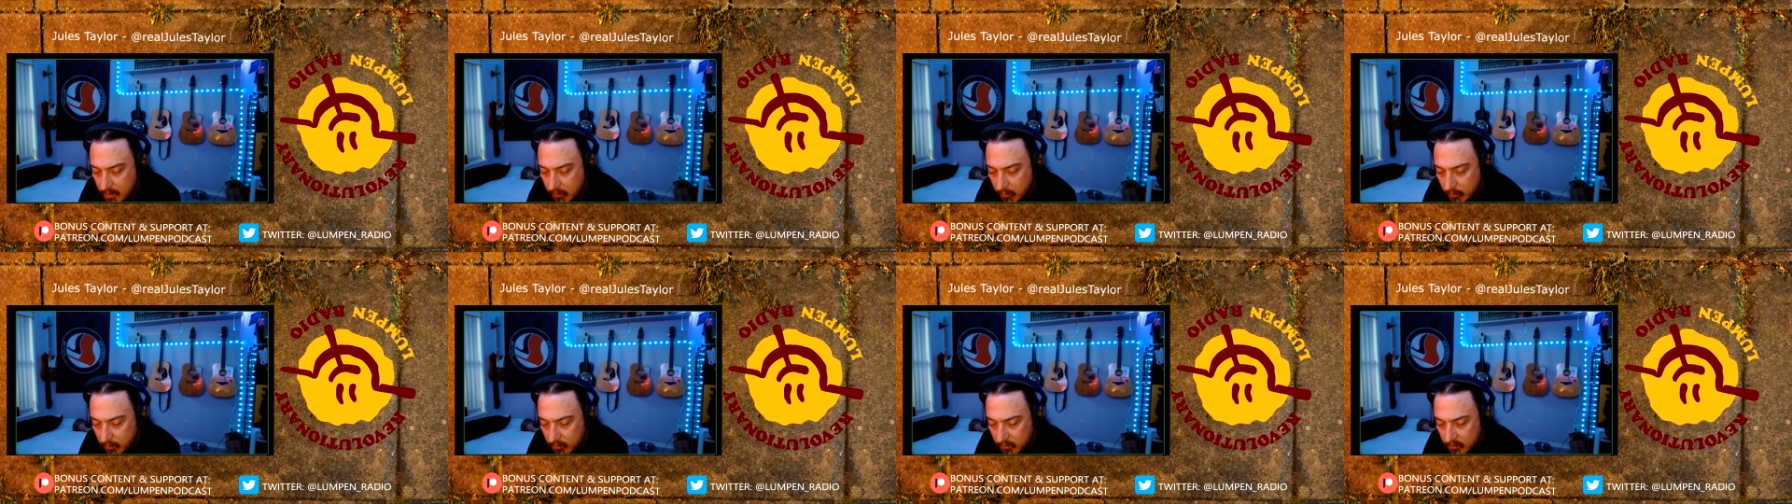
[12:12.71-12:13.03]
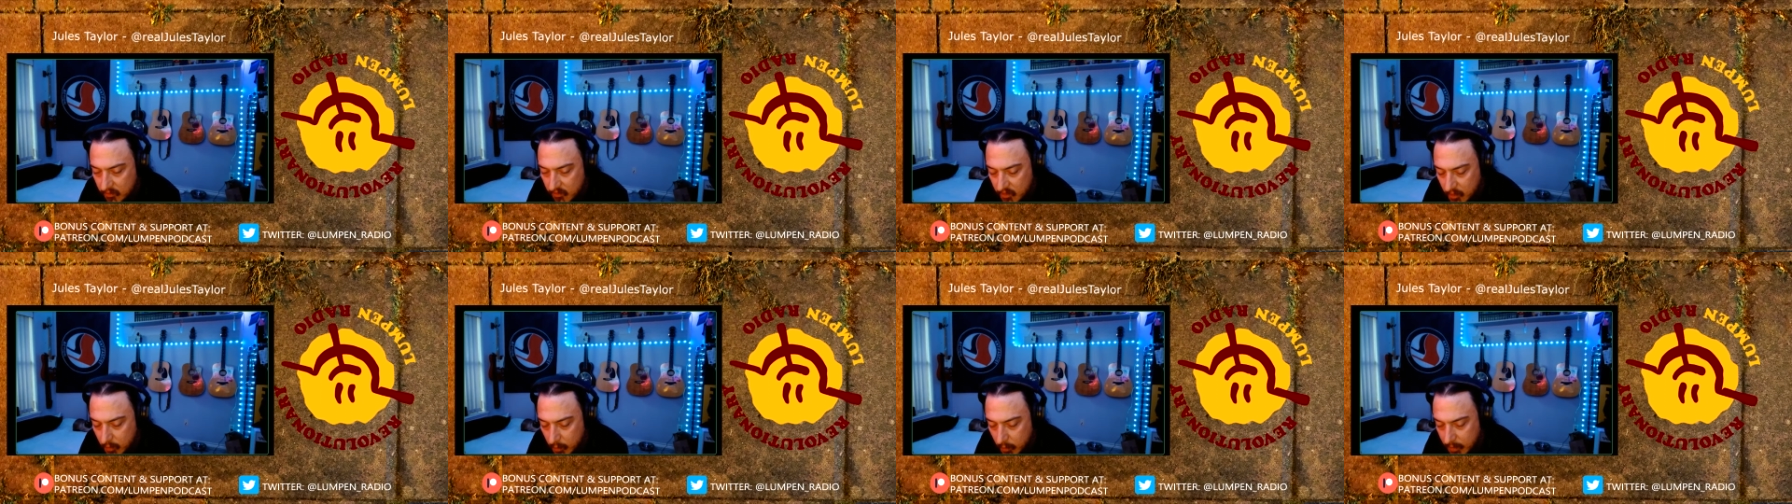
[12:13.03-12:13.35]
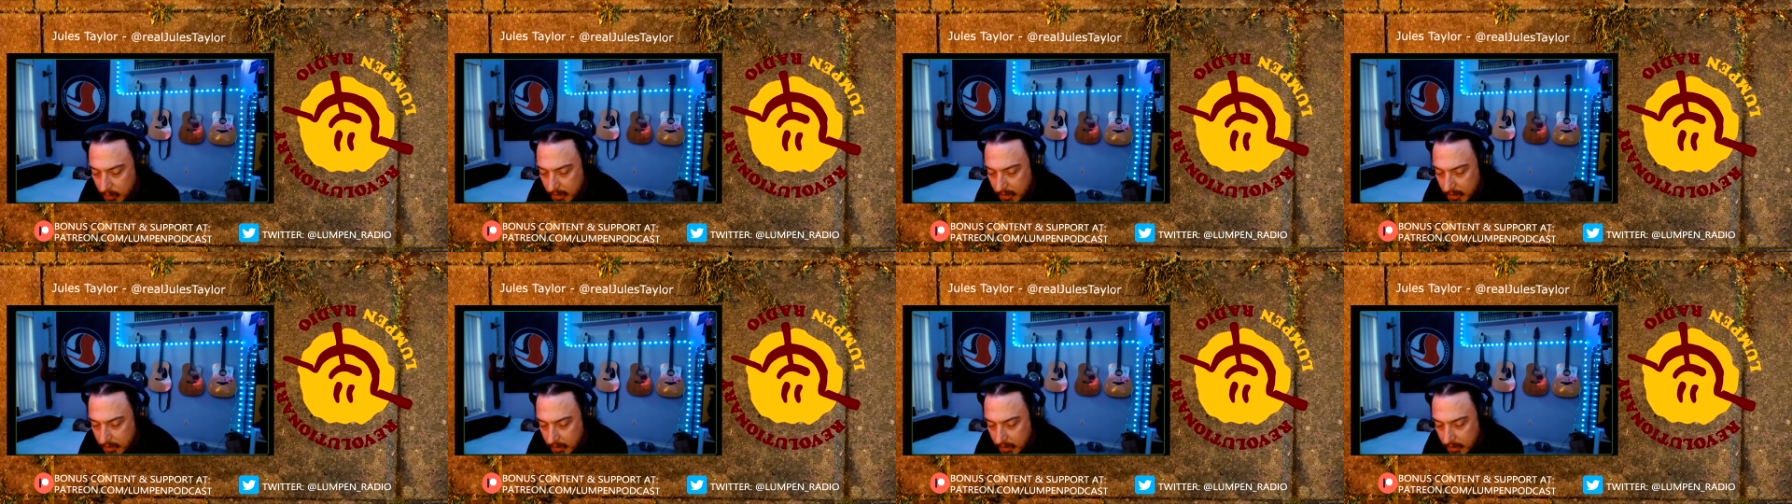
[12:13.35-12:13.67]
able to
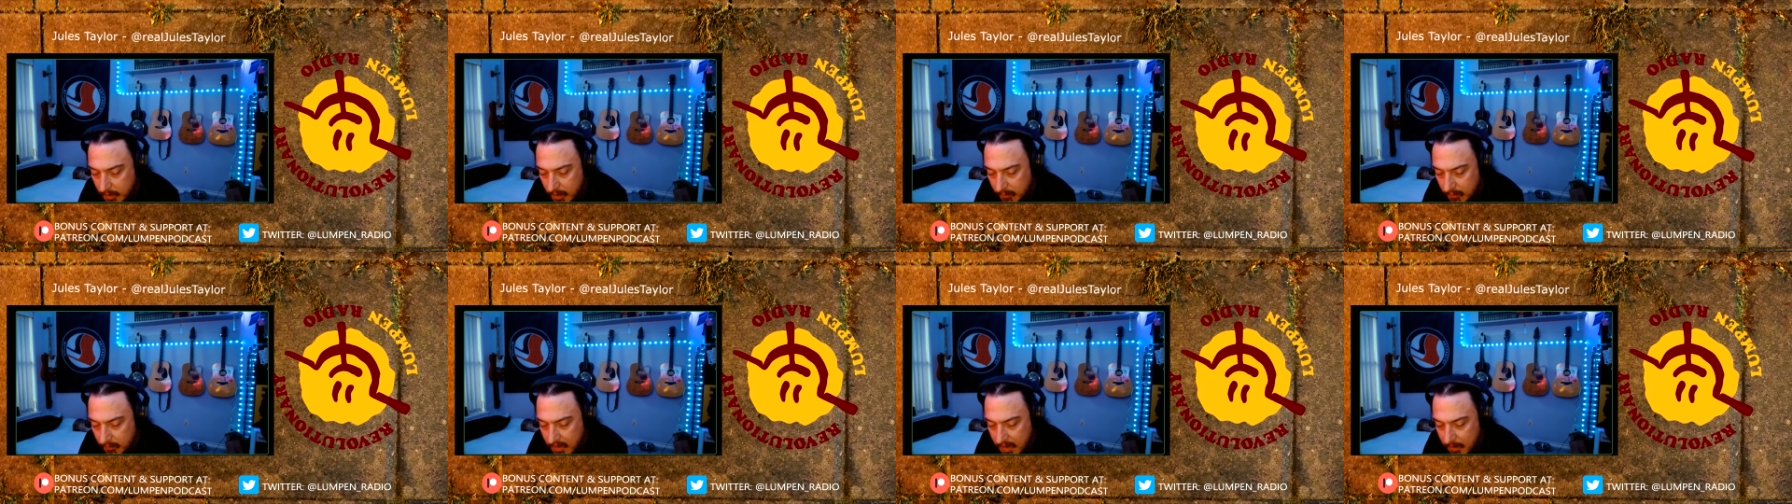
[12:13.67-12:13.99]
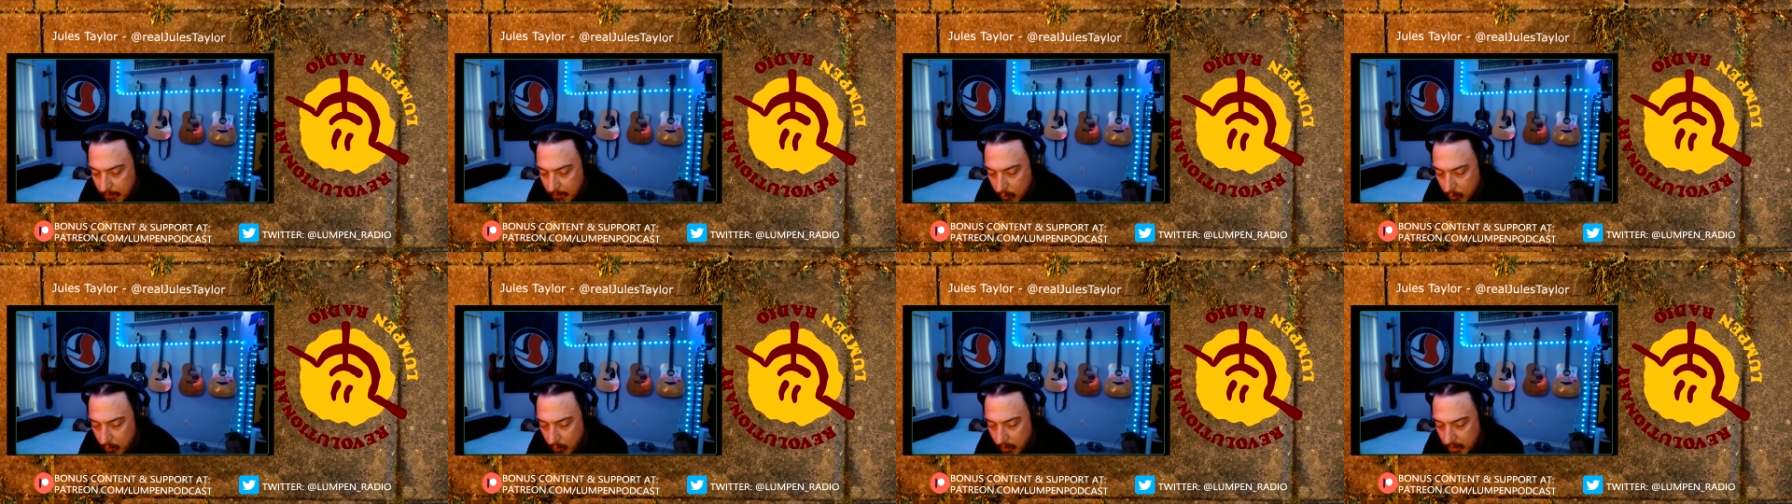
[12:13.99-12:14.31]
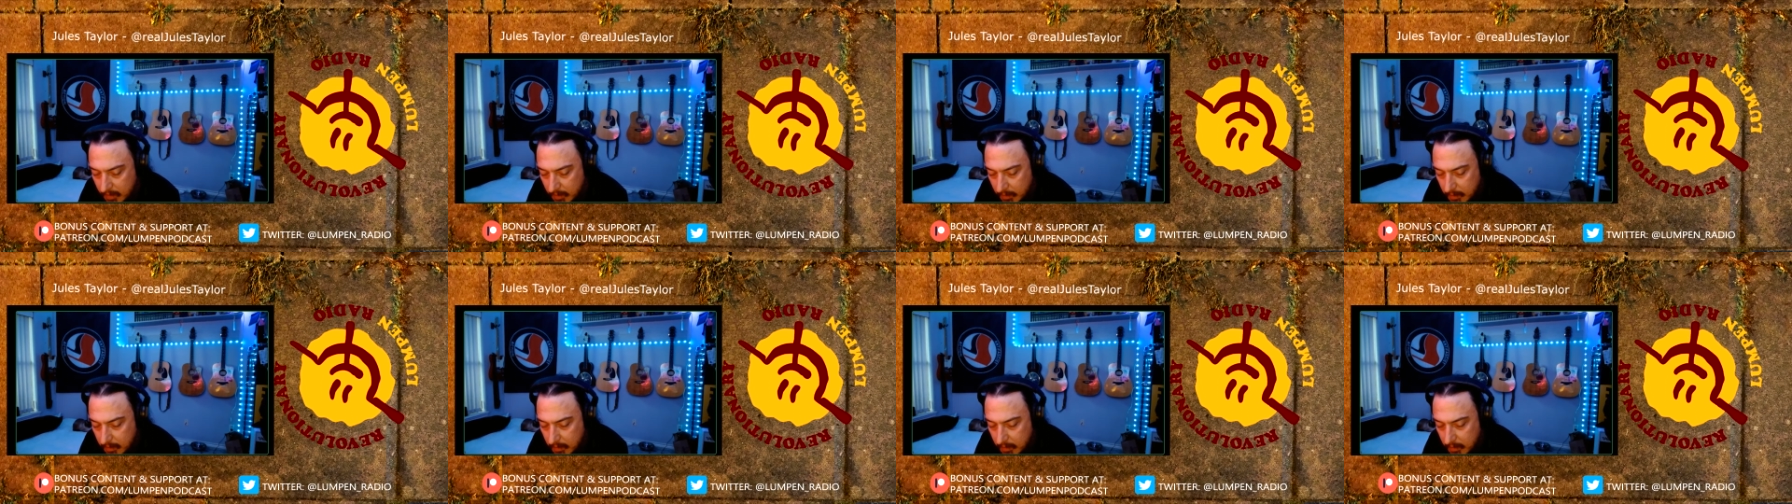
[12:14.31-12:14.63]
steward it at that point.